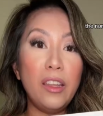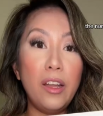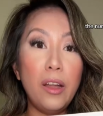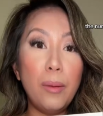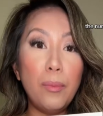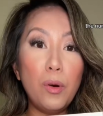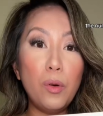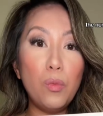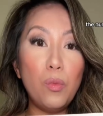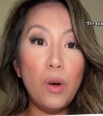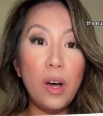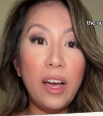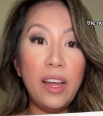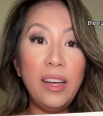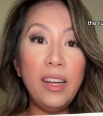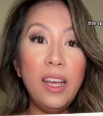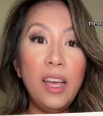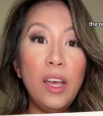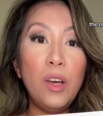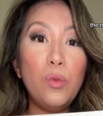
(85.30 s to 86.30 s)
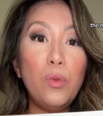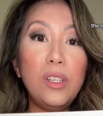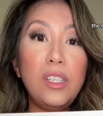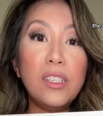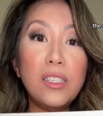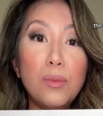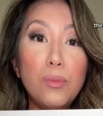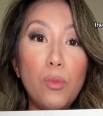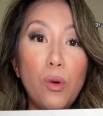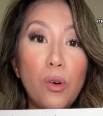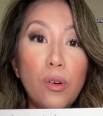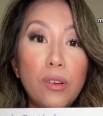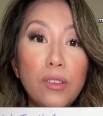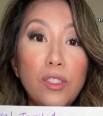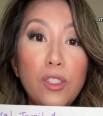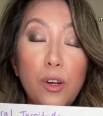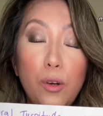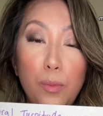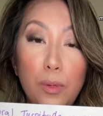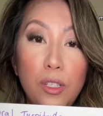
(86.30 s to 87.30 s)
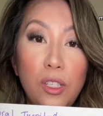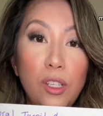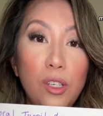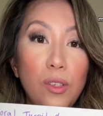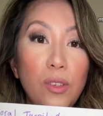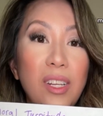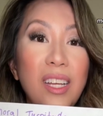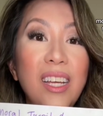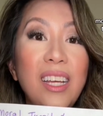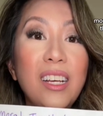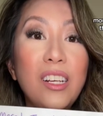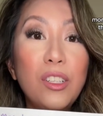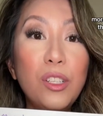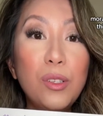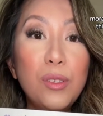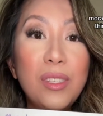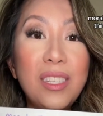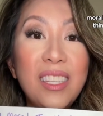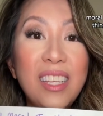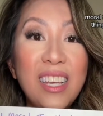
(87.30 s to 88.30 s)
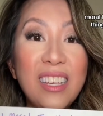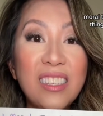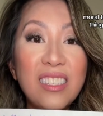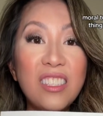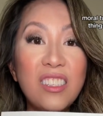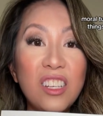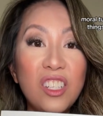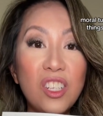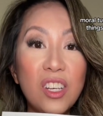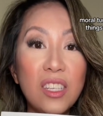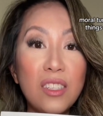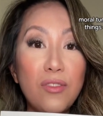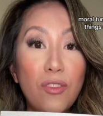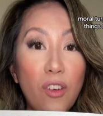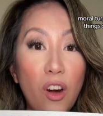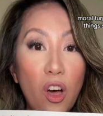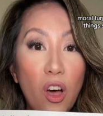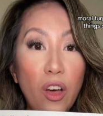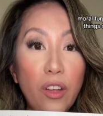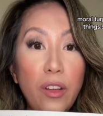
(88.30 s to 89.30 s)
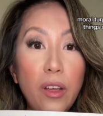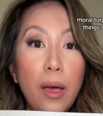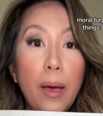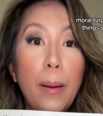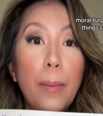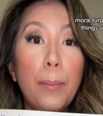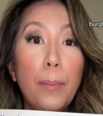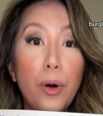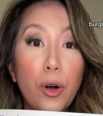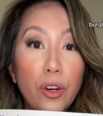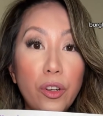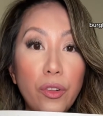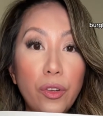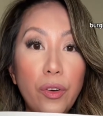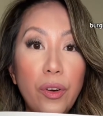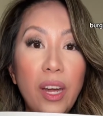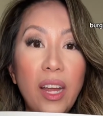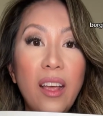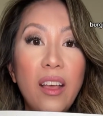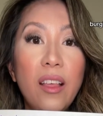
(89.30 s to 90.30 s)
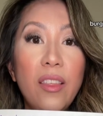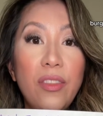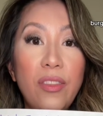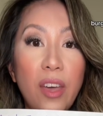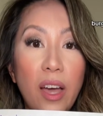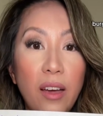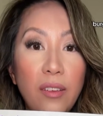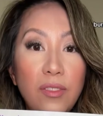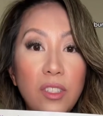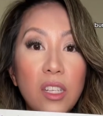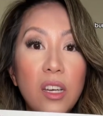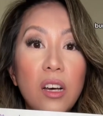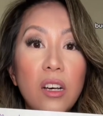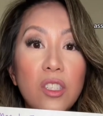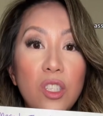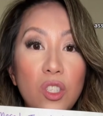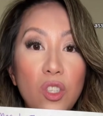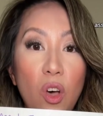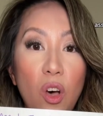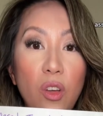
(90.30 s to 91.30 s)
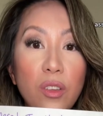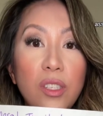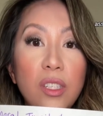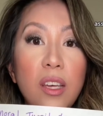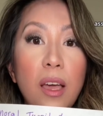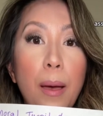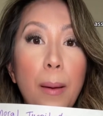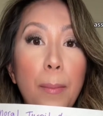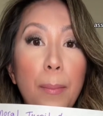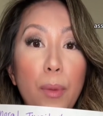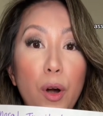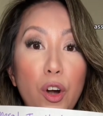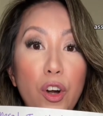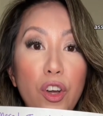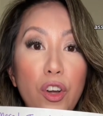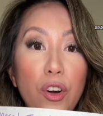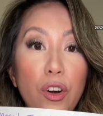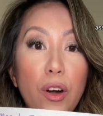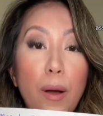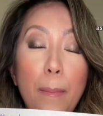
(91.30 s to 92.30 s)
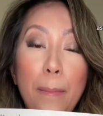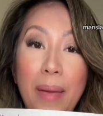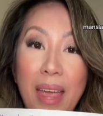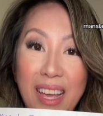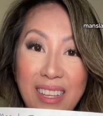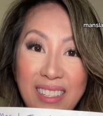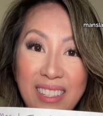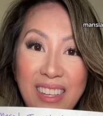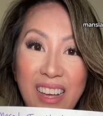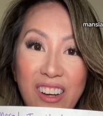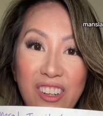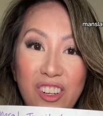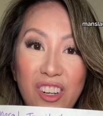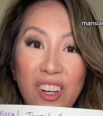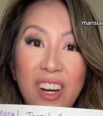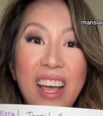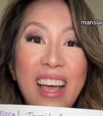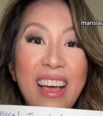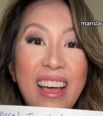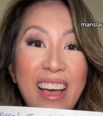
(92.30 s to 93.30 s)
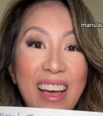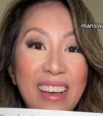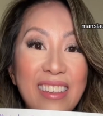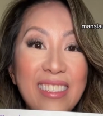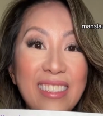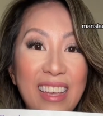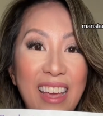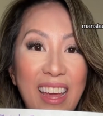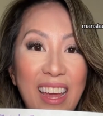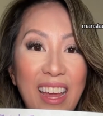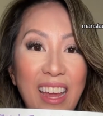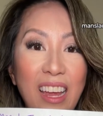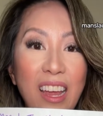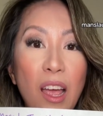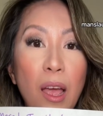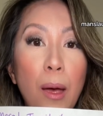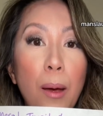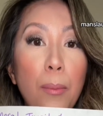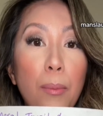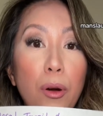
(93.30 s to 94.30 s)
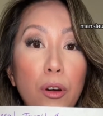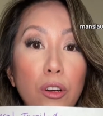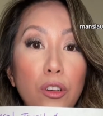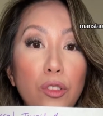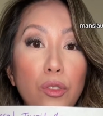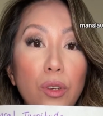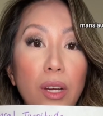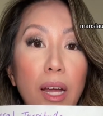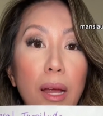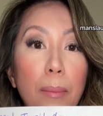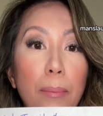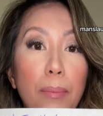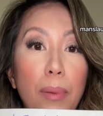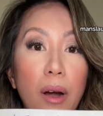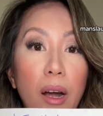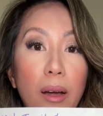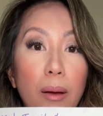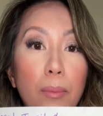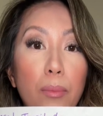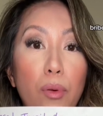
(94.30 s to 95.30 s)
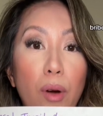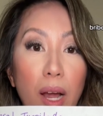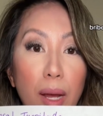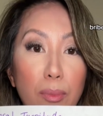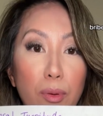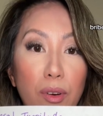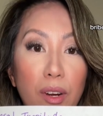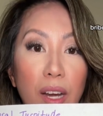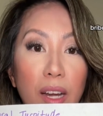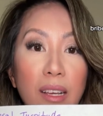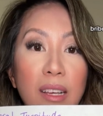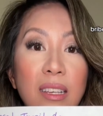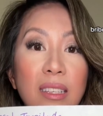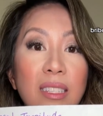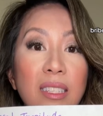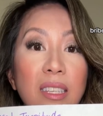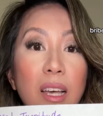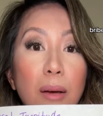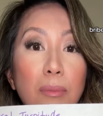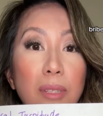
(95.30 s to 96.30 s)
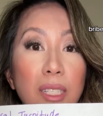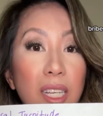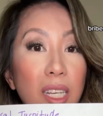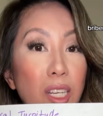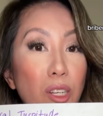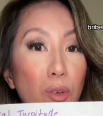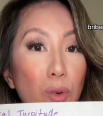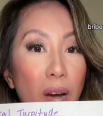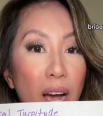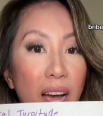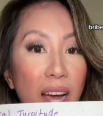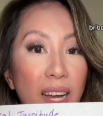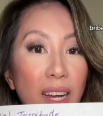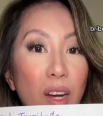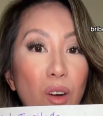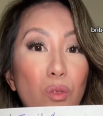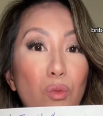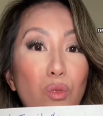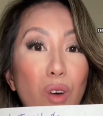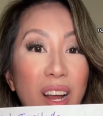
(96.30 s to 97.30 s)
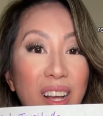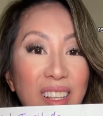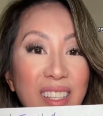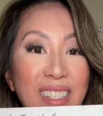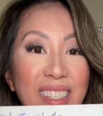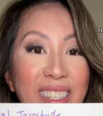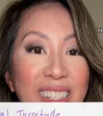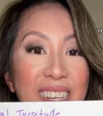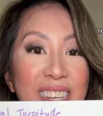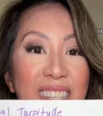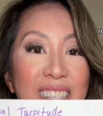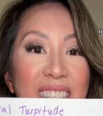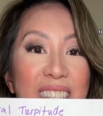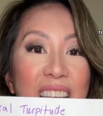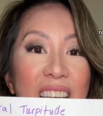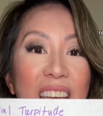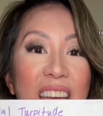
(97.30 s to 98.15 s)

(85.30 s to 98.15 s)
number 1, which is moral turpitude, includes things such as fraud, burglary, theft, assault, murder, manslaughter, SA, perjury, bribery, some DUI, recklessness.